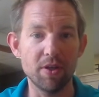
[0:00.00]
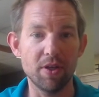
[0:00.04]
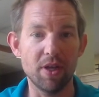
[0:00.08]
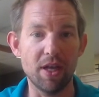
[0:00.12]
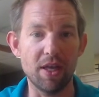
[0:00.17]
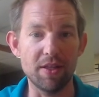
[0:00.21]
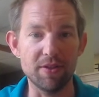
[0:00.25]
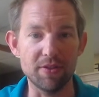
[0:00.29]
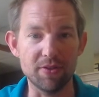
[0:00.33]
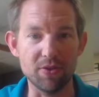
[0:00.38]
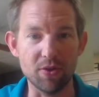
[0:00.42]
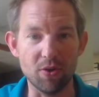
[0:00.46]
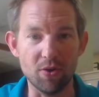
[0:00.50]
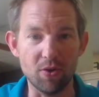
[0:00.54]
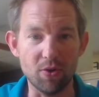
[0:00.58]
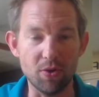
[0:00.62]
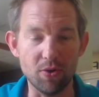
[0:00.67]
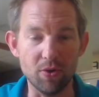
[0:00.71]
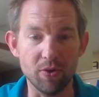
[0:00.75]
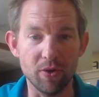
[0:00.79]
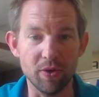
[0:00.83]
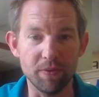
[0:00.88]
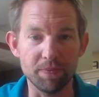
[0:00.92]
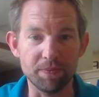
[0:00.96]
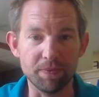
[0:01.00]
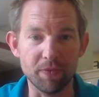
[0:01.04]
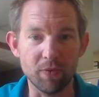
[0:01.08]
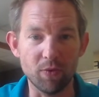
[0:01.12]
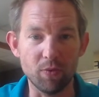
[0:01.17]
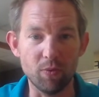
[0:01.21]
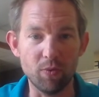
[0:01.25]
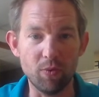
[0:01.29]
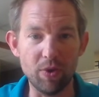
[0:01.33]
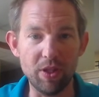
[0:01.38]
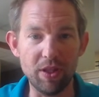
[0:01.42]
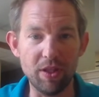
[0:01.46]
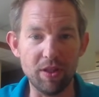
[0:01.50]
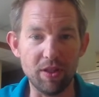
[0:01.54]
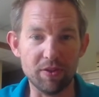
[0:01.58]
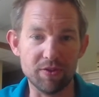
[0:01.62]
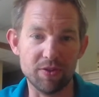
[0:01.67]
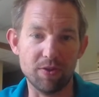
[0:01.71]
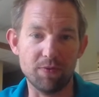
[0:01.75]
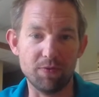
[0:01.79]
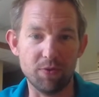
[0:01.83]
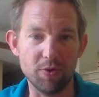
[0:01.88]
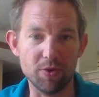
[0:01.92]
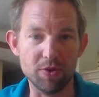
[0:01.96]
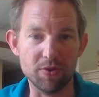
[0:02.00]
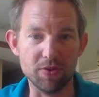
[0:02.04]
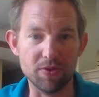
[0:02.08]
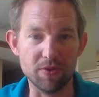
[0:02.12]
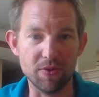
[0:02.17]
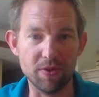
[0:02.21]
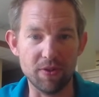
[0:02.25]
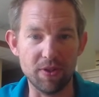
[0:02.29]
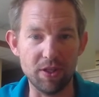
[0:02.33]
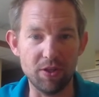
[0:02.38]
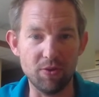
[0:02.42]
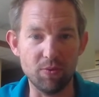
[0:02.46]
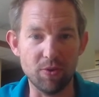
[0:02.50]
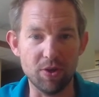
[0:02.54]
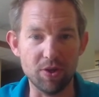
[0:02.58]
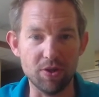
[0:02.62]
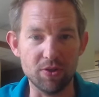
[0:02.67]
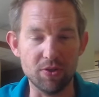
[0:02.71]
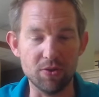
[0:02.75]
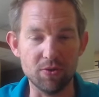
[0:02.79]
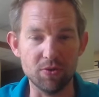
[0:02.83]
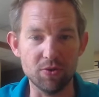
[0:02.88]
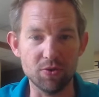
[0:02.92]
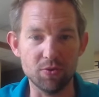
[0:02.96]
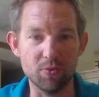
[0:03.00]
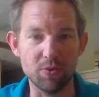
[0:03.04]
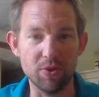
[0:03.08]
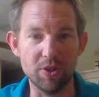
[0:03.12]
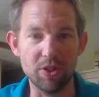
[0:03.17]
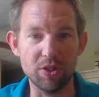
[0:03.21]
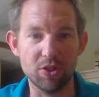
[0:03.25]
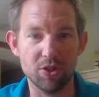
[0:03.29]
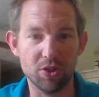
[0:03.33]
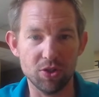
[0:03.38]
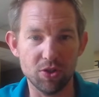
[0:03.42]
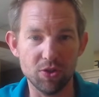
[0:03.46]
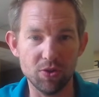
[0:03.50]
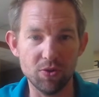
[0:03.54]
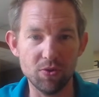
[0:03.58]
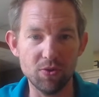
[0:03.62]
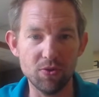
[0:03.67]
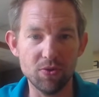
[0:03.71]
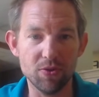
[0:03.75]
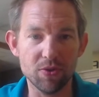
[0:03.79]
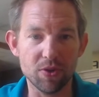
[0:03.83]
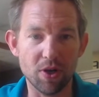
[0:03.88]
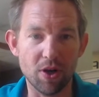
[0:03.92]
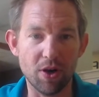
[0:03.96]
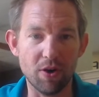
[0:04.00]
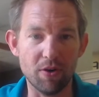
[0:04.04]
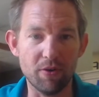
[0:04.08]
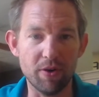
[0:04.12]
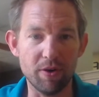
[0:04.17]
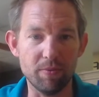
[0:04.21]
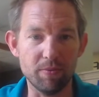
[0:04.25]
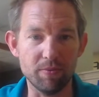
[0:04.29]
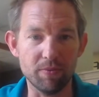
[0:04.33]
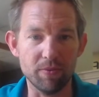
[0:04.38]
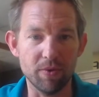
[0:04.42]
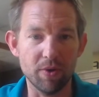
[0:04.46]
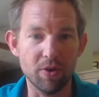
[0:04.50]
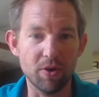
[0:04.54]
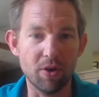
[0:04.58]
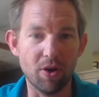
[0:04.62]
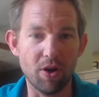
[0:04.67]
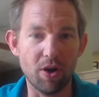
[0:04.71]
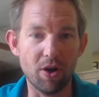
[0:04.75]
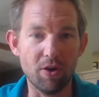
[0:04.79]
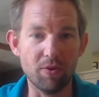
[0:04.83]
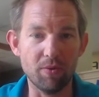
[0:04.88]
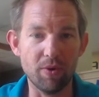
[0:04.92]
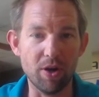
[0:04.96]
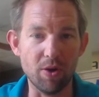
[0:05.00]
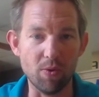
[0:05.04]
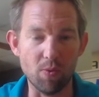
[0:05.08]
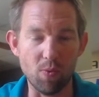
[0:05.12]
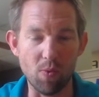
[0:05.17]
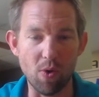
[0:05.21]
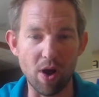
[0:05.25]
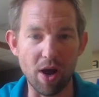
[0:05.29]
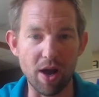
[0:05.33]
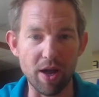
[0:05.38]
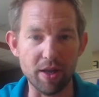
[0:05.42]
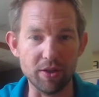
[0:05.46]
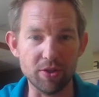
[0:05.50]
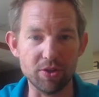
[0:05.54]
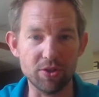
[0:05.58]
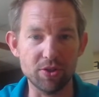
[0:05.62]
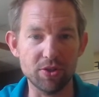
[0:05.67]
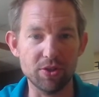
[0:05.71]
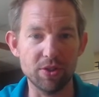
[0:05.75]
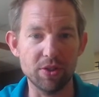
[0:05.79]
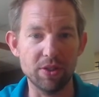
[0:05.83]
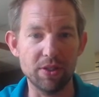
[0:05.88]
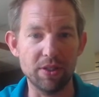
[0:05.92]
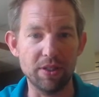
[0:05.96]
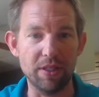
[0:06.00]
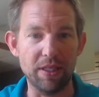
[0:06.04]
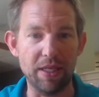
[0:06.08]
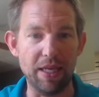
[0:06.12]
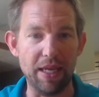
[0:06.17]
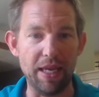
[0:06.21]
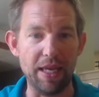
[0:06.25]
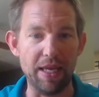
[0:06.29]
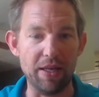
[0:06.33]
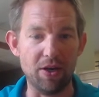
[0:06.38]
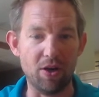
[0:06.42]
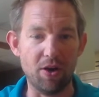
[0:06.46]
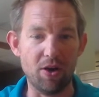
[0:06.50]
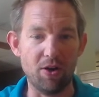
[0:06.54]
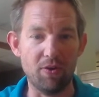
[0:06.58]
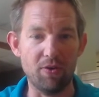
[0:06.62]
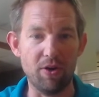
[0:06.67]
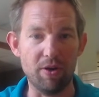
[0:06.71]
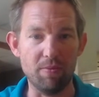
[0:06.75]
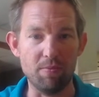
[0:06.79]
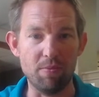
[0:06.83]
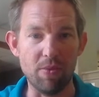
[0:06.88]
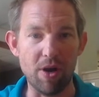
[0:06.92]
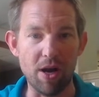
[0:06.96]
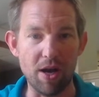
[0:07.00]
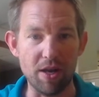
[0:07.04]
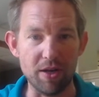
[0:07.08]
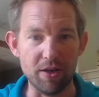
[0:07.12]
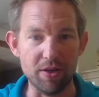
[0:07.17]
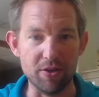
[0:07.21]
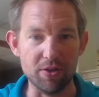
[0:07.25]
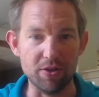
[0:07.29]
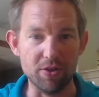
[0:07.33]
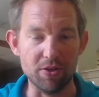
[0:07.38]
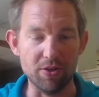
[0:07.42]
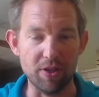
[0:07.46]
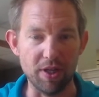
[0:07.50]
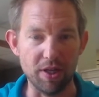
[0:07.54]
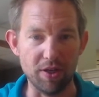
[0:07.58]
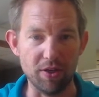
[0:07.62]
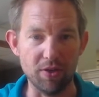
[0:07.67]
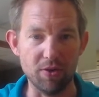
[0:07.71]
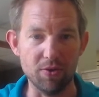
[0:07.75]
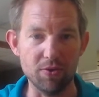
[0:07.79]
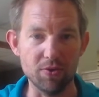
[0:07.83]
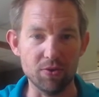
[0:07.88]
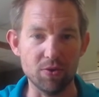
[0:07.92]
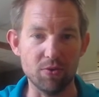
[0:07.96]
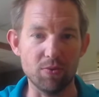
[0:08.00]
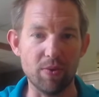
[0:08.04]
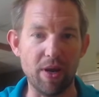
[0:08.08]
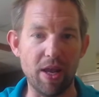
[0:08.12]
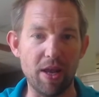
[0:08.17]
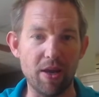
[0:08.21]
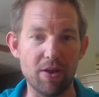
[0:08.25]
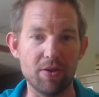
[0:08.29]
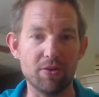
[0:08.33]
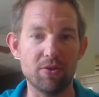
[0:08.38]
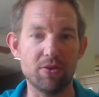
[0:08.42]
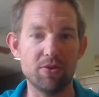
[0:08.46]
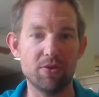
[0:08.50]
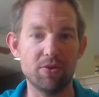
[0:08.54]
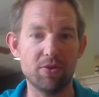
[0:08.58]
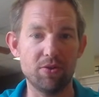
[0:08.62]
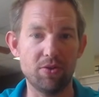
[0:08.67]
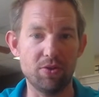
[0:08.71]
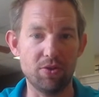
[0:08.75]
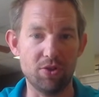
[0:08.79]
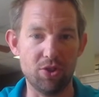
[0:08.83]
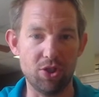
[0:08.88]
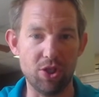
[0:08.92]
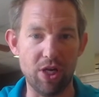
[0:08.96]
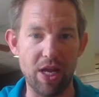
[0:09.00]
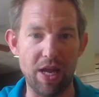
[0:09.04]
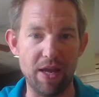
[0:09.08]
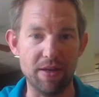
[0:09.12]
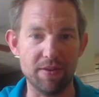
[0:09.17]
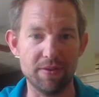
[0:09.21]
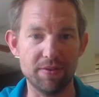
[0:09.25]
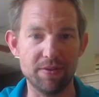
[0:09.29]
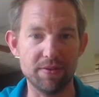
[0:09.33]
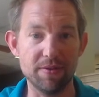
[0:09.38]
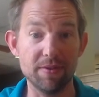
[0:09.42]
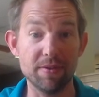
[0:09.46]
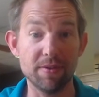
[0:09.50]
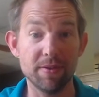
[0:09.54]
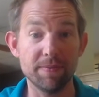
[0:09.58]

And so really that's the first thing you want to do is really choose a heart rate watch and a heart rate monitor that goes around your chest.